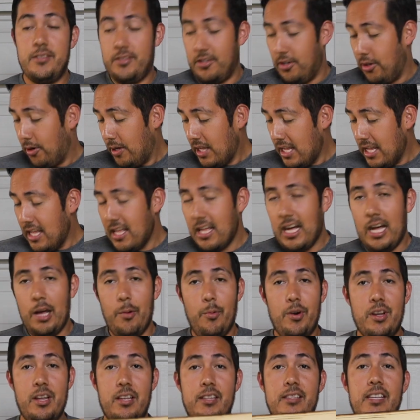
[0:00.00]
So I
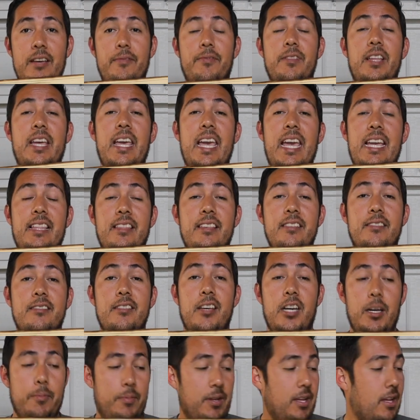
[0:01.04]
want to definitely hang this
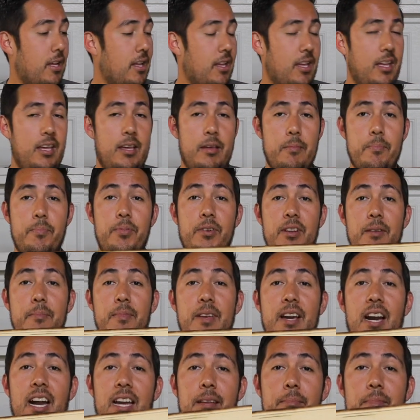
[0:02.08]
up and put it
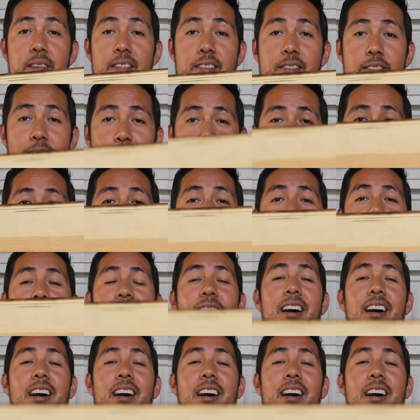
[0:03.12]
behind me. So